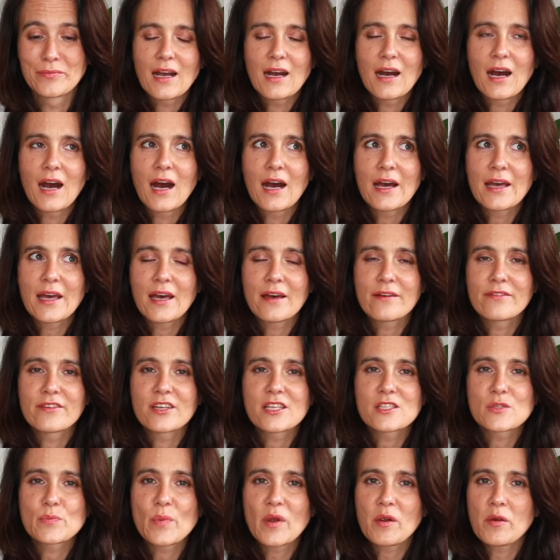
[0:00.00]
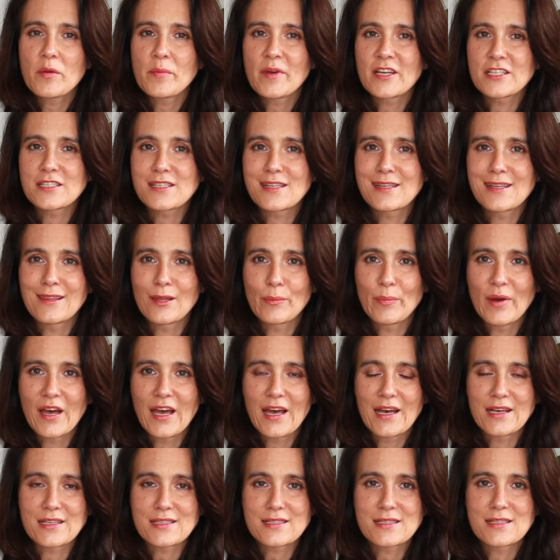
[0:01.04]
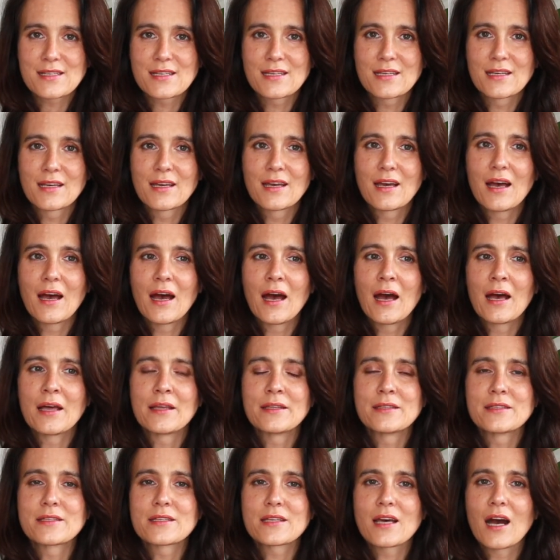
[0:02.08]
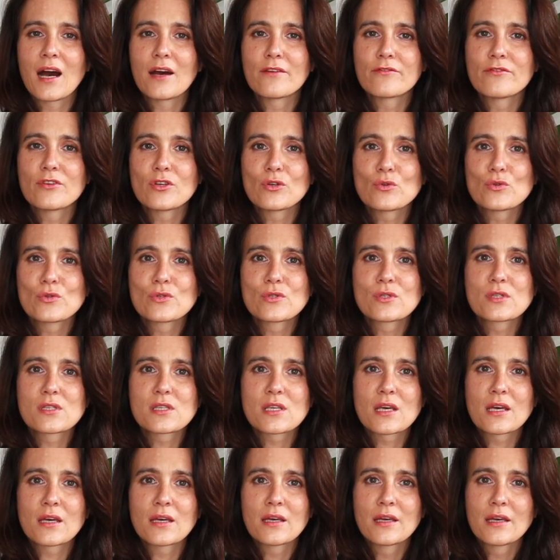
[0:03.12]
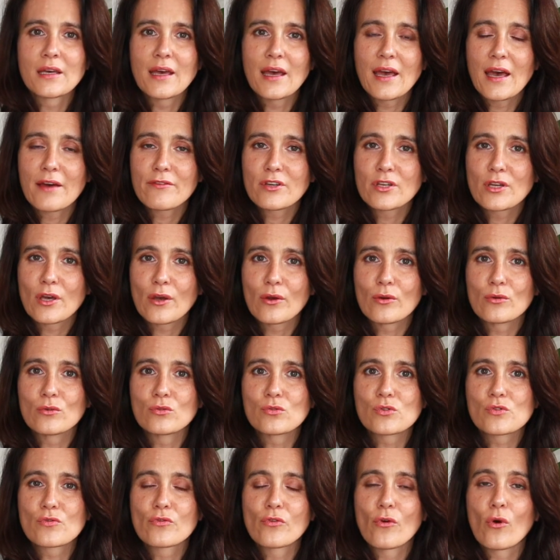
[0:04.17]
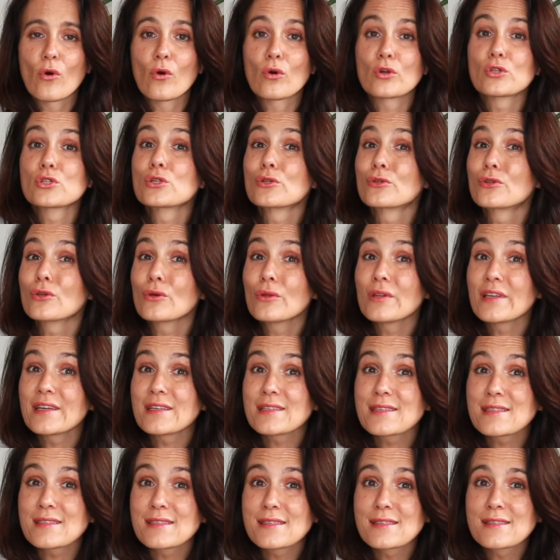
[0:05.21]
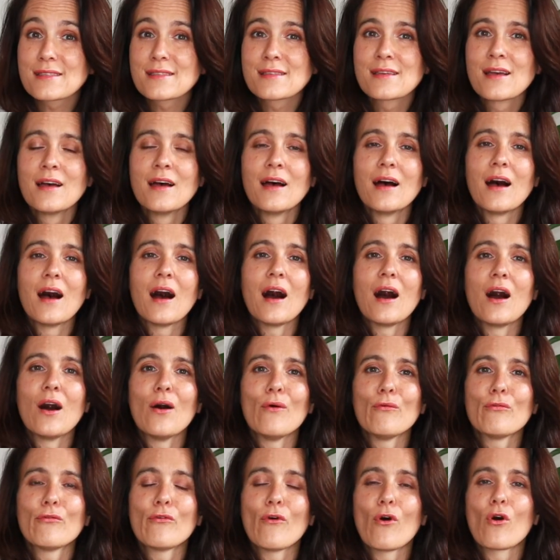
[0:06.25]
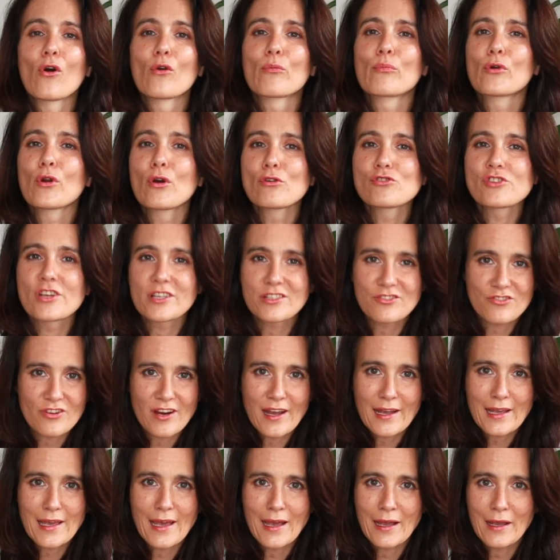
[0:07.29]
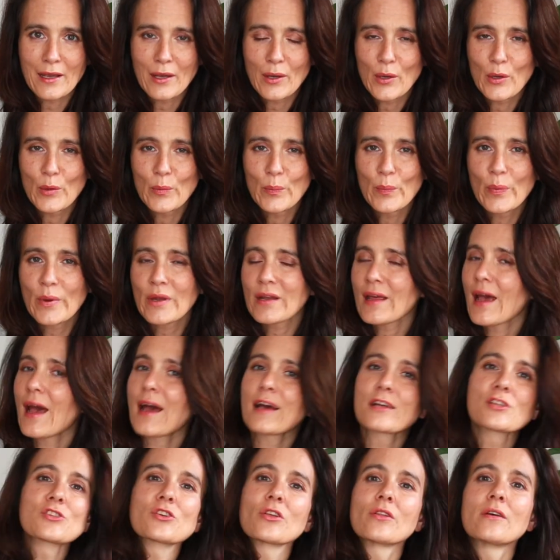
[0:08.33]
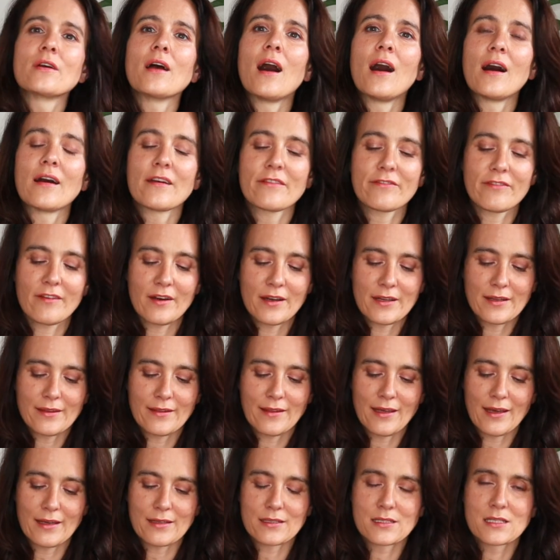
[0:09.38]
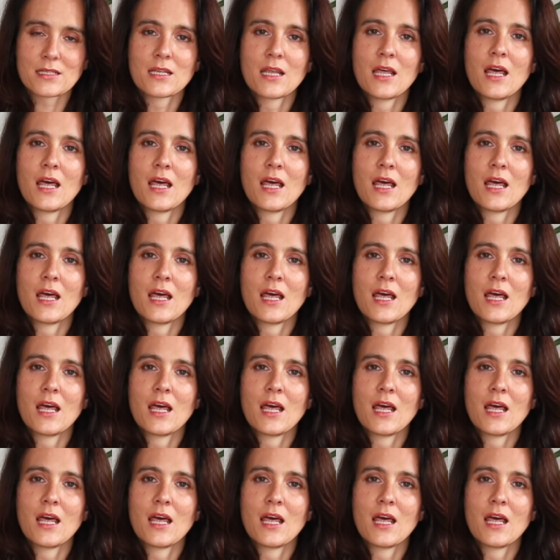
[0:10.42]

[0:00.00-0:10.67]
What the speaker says: I have experimented in the past and I've used Evernote for to-do lists, for project tracking, but actually I find that